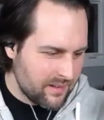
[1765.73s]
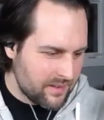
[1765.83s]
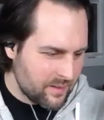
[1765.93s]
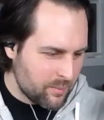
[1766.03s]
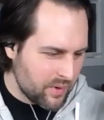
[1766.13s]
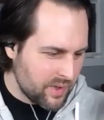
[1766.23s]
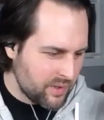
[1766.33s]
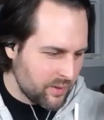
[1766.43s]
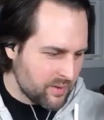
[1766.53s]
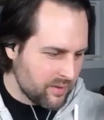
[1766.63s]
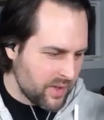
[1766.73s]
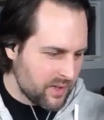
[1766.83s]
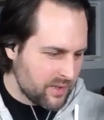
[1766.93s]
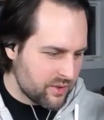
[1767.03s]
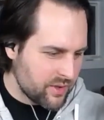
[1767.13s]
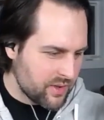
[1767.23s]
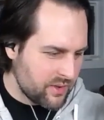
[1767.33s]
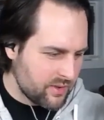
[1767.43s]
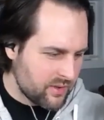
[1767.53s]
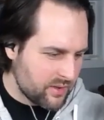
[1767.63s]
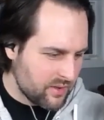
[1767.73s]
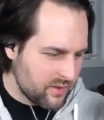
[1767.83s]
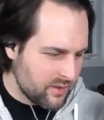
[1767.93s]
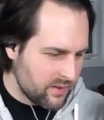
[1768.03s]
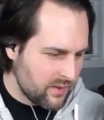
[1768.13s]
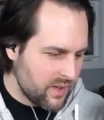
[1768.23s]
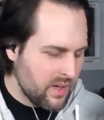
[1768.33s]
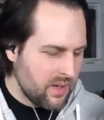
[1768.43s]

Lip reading: So plain toe is the right choice.